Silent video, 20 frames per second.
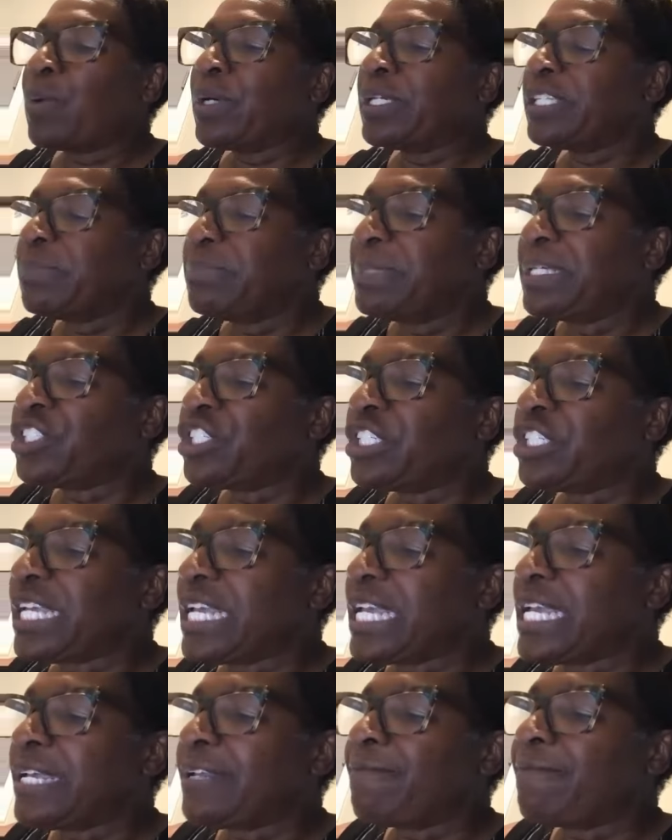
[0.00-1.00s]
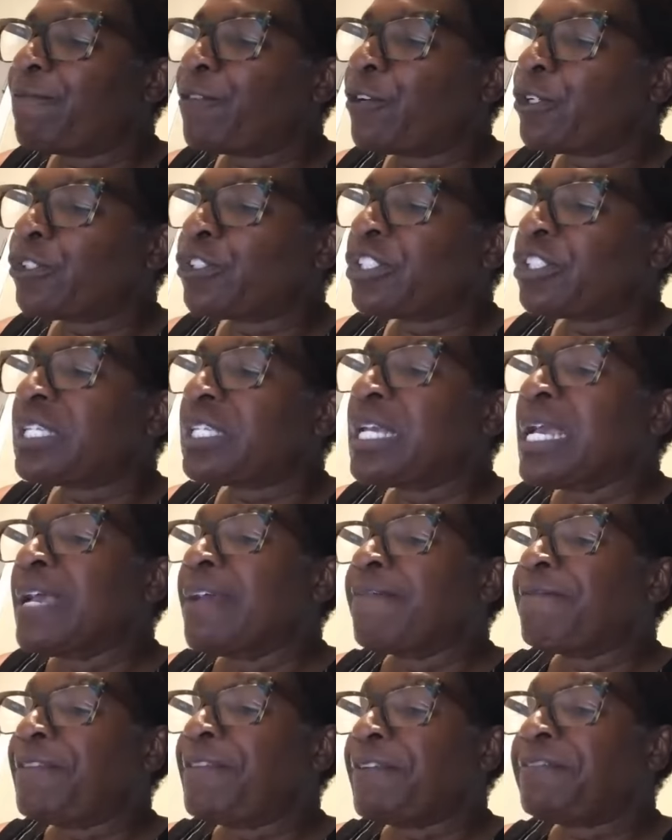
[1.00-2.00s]
wanted to mention in verse
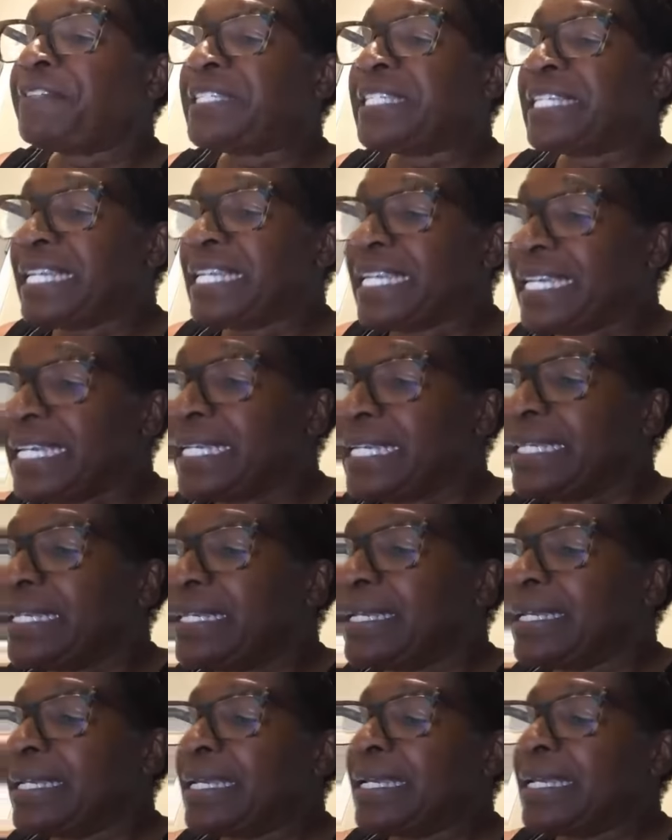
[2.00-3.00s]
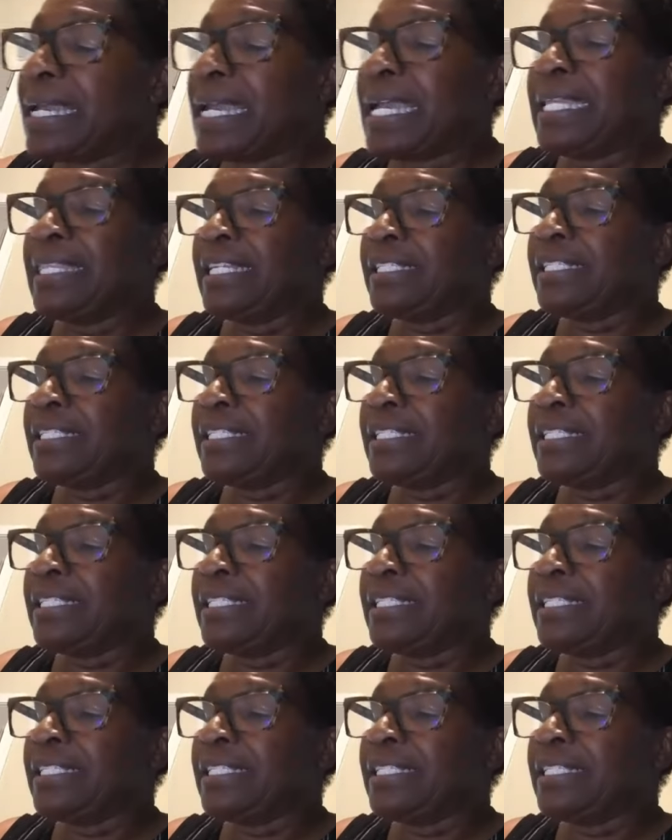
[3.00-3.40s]
15, and